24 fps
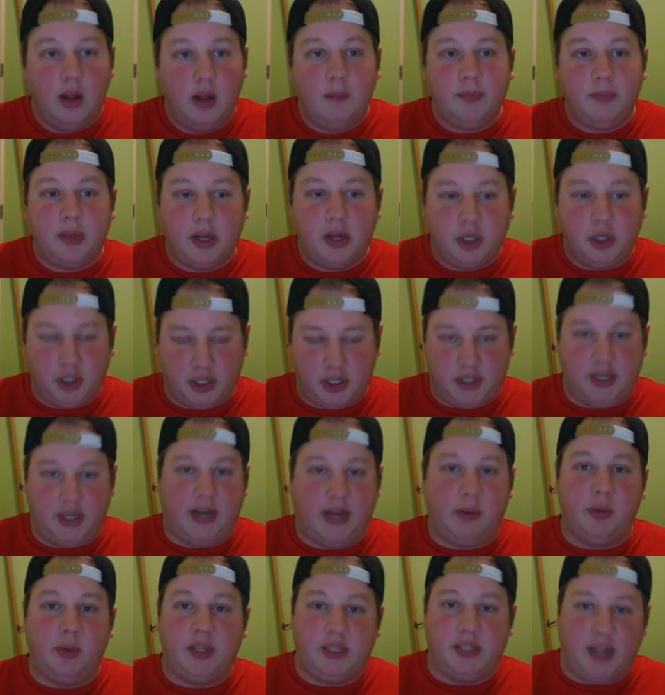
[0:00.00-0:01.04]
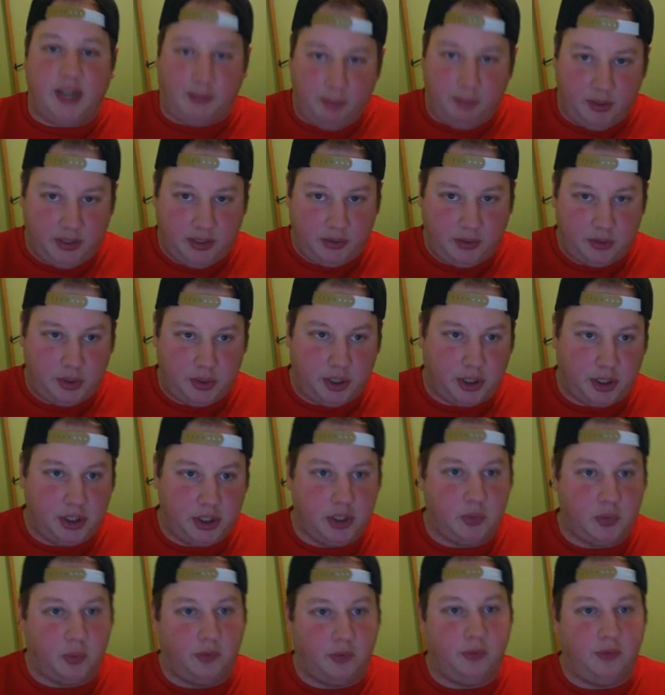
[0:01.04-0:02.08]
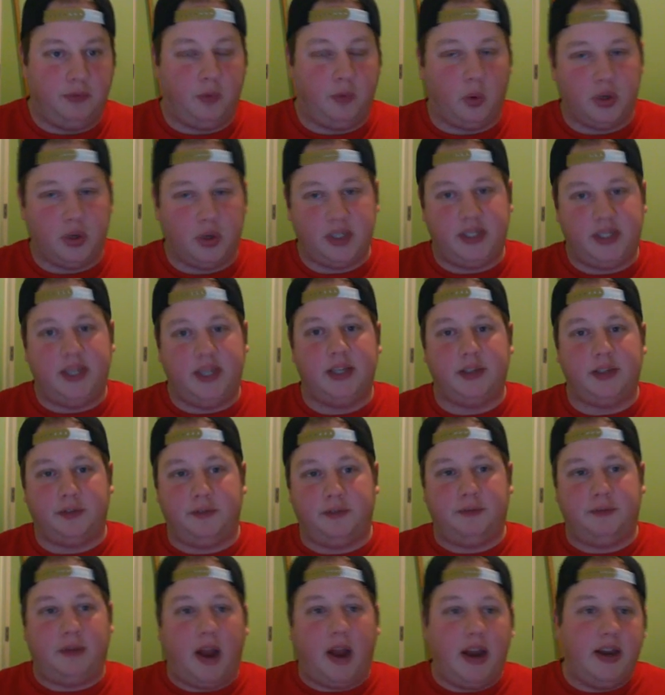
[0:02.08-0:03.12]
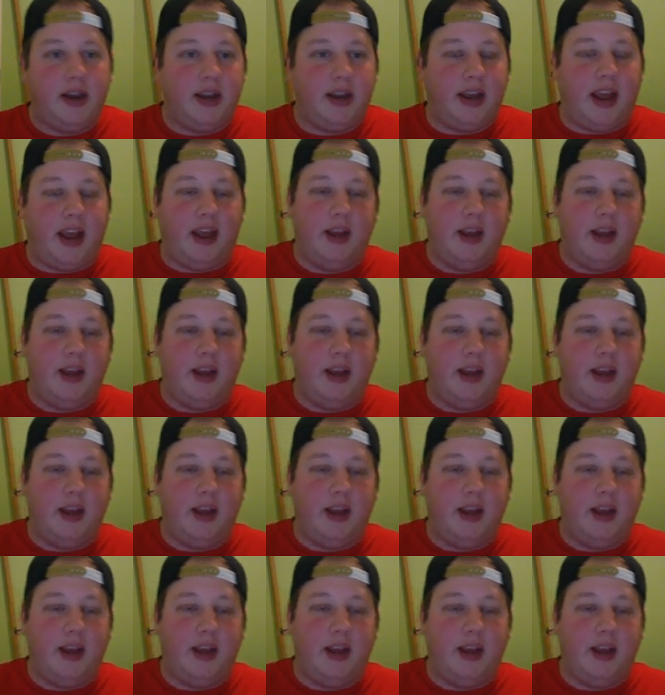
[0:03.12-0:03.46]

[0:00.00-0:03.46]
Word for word: just like with deck building restrictions, we're forced into finding